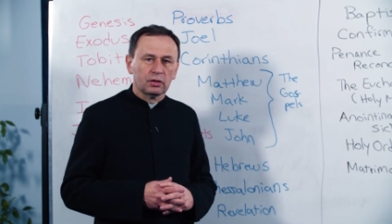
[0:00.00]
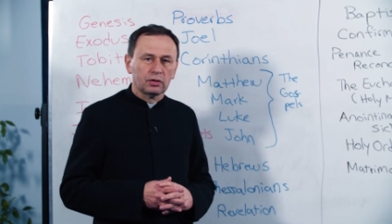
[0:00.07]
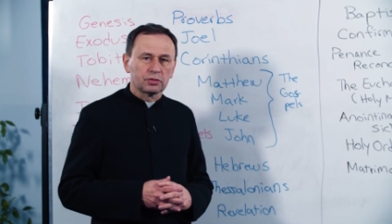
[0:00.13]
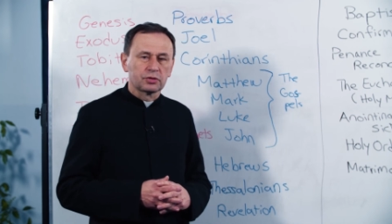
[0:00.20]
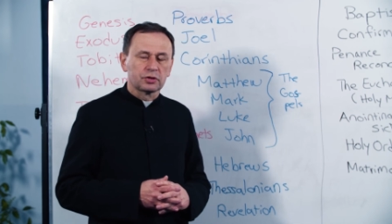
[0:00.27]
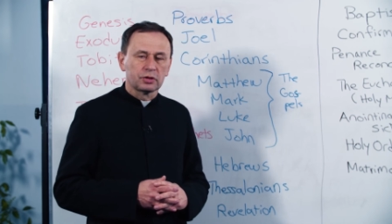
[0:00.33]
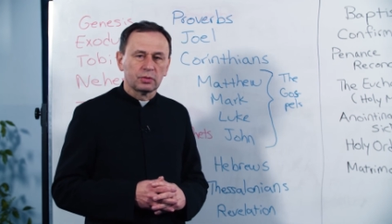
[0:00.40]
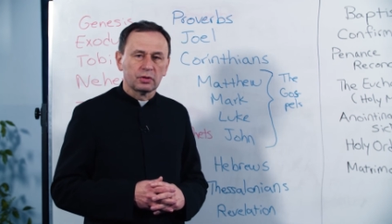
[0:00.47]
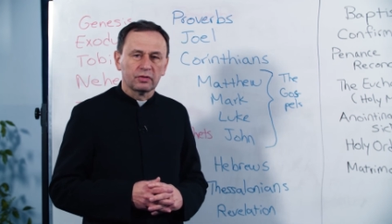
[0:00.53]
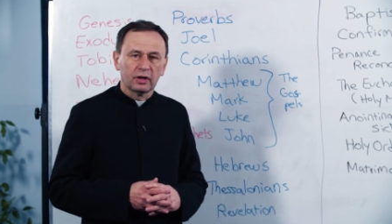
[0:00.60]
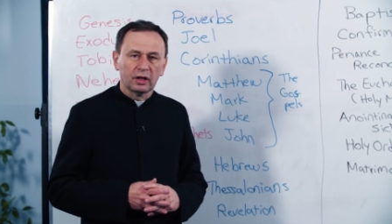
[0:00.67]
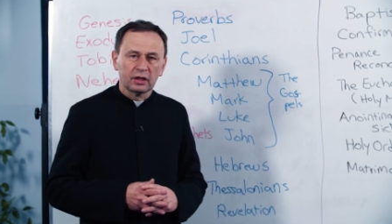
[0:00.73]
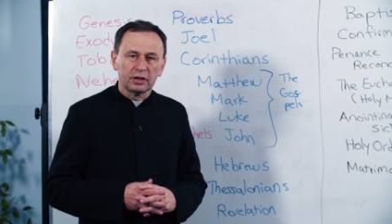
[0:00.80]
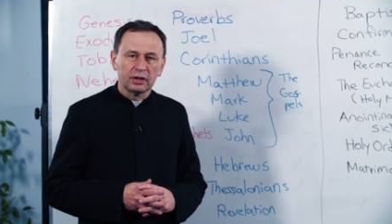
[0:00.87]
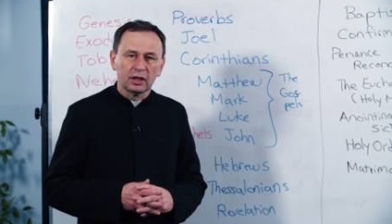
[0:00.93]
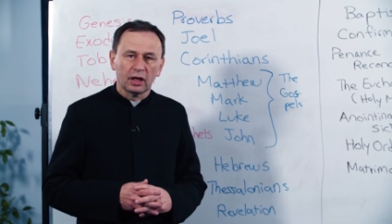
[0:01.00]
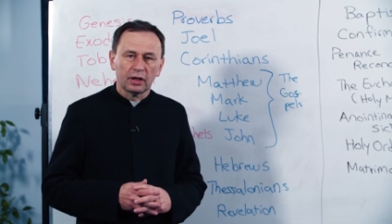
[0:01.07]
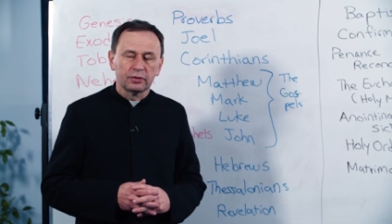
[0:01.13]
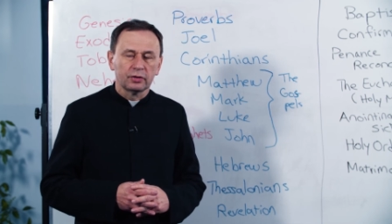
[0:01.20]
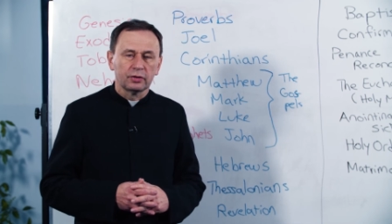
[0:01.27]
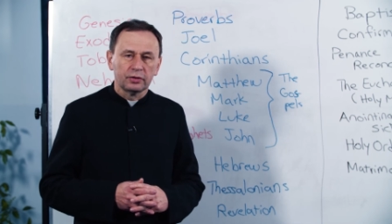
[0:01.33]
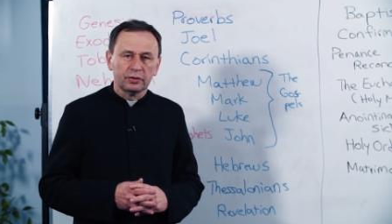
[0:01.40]
otrzymywali
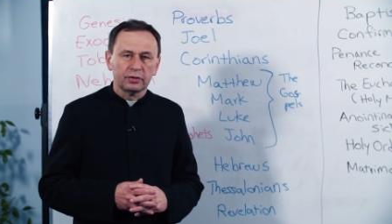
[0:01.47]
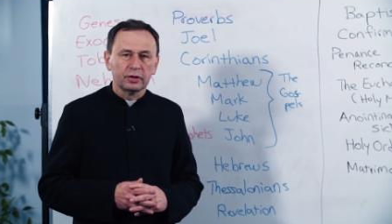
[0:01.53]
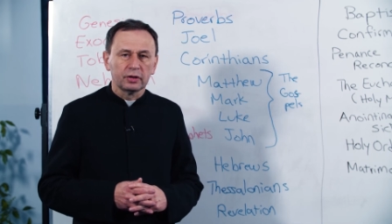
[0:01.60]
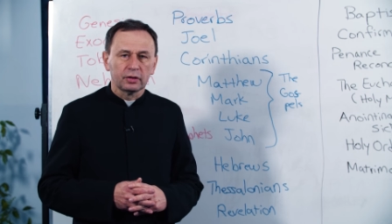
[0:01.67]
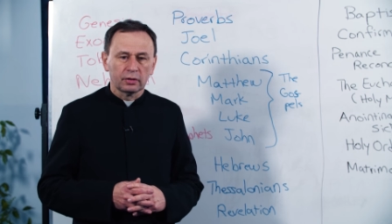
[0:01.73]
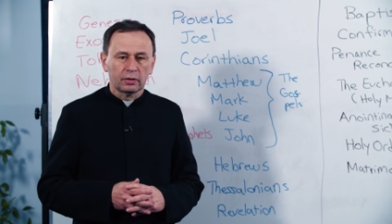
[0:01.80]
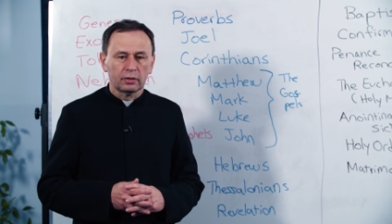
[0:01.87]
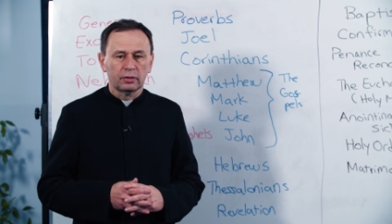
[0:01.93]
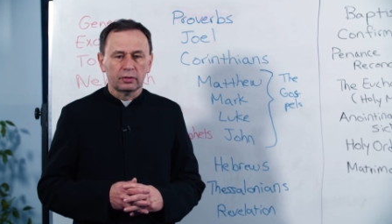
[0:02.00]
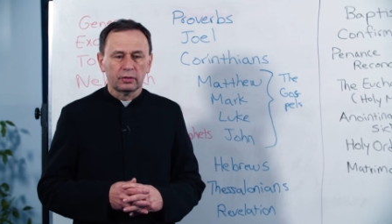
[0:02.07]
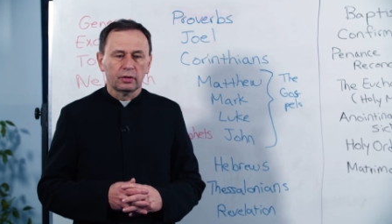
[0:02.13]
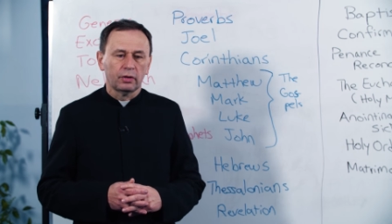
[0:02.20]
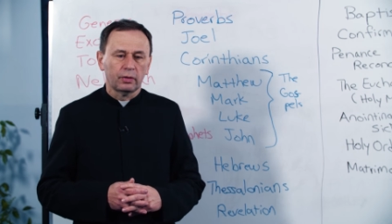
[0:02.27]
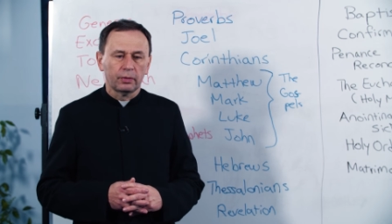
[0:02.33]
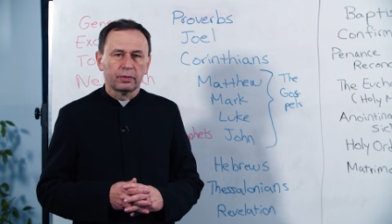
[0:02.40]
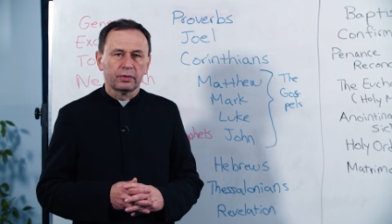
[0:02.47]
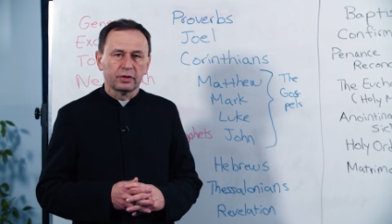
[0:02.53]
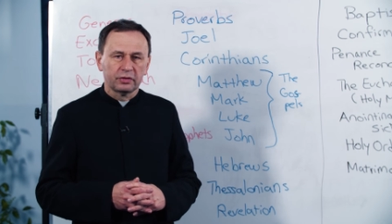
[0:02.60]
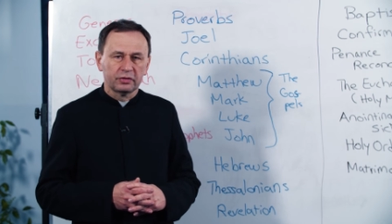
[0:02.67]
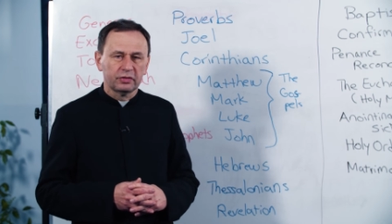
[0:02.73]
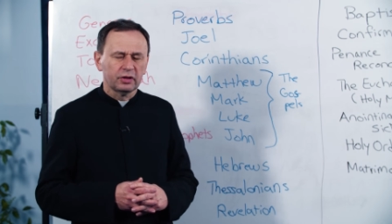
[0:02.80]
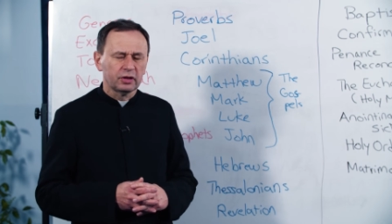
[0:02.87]
anointing of the
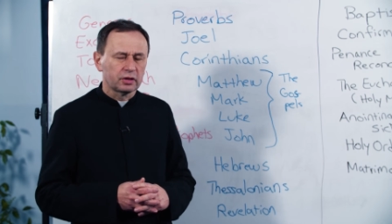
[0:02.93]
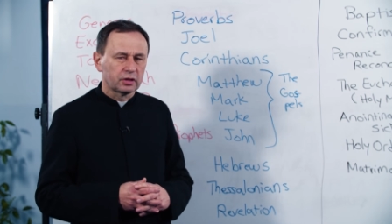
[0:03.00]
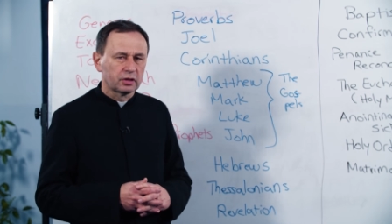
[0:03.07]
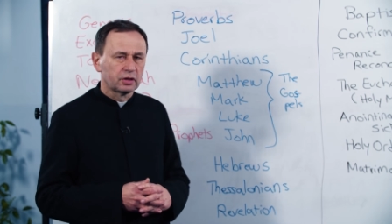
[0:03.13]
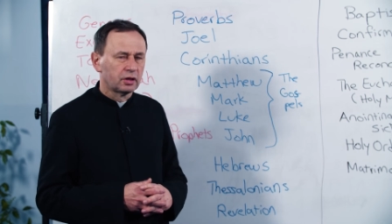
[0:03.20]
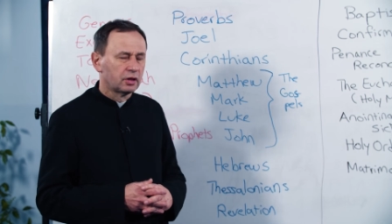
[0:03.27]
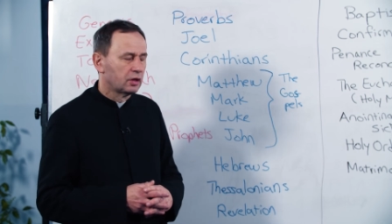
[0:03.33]
sick.